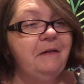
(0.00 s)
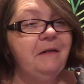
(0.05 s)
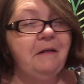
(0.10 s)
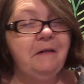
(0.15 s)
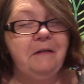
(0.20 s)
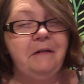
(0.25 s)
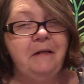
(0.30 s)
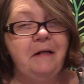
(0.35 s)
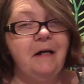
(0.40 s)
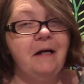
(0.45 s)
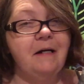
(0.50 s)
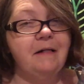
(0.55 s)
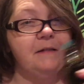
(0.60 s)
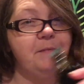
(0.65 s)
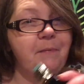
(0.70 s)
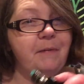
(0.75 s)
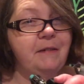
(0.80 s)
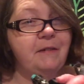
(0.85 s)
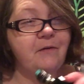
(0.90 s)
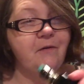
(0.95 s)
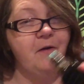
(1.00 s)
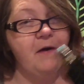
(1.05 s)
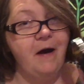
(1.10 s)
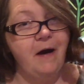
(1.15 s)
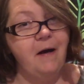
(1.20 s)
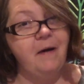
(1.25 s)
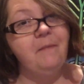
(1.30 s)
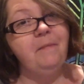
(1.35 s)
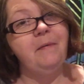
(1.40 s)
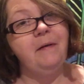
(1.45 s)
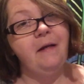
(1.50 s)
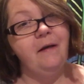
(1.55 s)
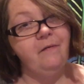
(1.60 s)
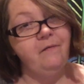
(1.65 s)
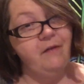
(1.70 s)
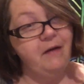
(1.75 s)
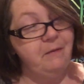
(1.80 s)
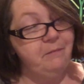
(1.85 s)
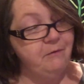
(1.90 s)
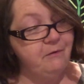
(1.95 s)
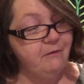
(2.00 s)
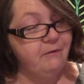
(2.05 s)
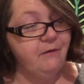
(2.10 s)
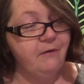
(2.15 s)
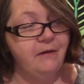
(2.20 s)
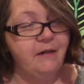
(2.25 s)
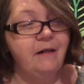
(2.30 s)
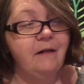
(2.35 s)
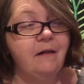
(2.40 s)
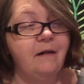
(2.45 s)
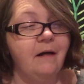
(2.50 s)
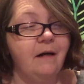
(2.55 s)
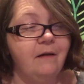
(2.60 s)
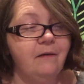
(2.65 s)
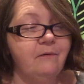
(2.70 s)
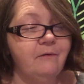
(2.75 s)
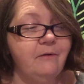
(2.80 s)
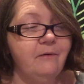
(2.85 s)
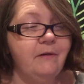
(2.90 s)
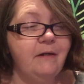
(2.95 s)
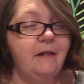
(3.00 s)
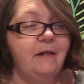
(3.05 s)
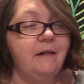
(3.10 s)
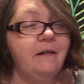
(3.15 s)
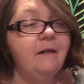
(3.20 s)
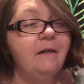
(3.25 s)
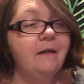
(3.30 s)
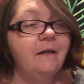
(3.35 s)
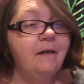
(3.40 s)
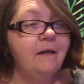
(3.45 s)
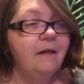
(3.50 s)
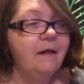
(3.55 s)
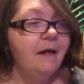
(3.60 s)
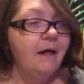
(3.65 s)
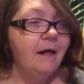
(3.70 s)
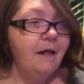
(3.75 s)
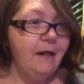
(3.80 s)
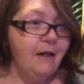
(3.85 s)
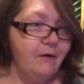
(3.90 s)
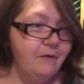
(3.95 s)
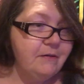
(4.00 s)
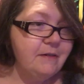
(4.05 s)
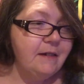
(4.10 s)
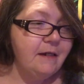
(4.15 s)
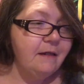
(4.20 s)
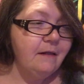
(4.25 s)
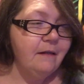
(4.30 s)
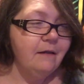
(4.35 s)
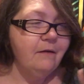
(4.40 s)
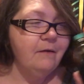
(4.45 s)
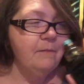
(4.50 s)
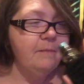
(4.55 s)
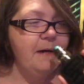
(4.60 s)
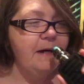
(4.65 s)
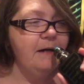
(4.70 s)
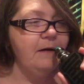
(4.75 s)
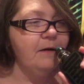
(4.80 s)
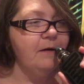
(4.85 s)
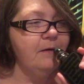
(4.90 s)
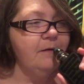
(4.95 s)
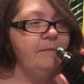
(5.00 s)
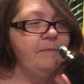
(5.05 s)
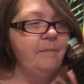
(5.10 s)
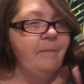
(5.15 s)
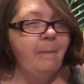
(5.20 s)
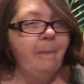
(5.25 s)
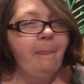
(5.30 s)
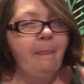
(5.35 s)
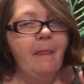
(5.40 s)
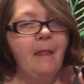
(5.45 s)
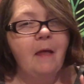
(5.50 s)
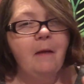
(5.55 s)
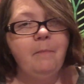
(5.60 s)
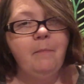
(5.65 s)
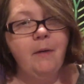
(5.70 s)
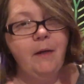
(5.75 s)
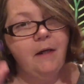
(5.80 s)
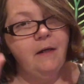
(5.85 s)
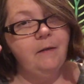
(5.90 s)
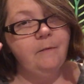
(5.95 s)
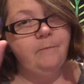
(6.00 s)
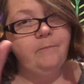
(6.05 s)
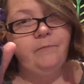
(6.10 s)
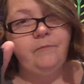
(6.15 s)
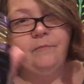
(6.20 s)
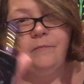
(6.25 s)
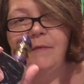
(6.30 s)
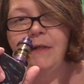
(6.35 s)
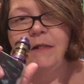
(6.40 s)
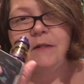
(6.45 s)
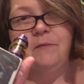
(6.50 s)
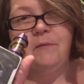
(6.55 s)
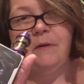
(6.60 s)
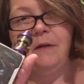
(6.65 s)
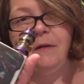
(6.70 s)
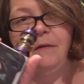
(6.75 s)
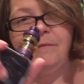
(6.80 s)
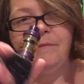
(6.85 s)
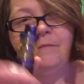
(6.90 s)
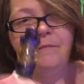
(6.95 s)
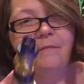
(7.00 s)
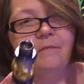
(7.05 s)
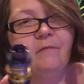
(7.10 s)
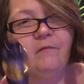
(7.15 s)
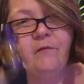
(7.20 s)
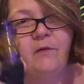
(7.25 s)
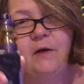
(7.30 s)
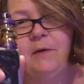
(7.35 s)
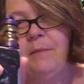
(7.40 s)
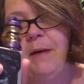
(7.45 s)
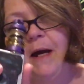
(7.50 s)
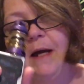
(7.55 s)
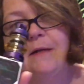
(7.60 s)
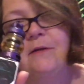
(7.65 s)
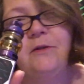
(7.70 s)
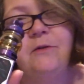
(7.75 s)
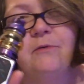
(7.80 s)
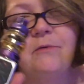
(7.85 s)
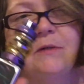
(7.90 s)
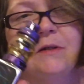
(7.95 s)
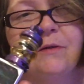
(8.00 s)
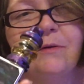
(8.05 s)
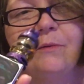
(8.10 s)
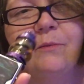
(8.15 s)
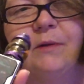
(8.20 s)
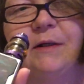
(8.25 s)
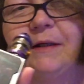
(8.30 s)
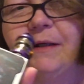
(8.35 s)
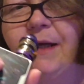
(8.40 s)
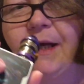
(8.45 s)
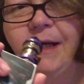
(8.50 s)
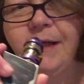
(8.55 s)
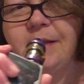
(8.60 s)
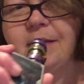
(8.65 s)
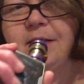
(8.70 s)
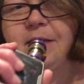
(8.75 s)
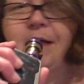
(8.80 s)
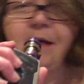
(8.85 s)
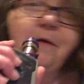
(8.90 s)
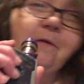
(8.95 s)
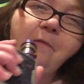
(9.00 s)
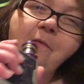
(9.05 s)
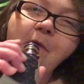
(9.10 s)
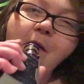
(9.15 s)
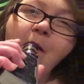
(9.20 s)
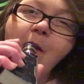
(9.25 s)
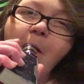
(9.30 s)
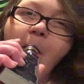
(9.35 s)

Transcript: Oh, it's a piece of crap, but I vaped through it, got through it. And now it's getting a little better, but this one, Freemax, you still win, hands down.